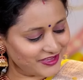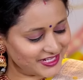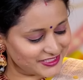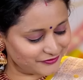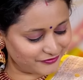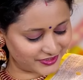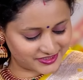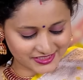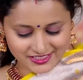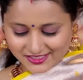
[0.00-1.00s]
very
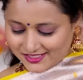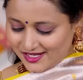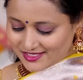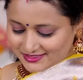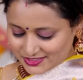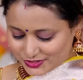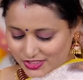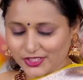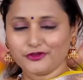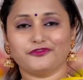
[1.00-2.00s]
different and a classy
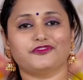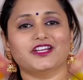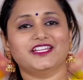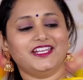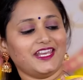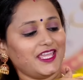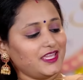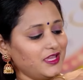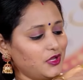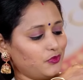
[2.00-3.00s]
shade of
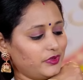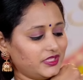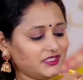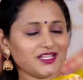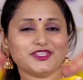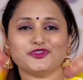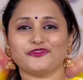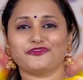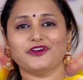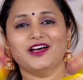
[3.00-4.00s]
grey with a touch
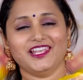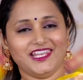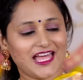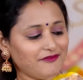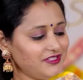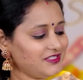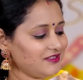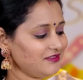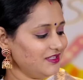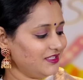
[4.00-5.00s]
of lavender.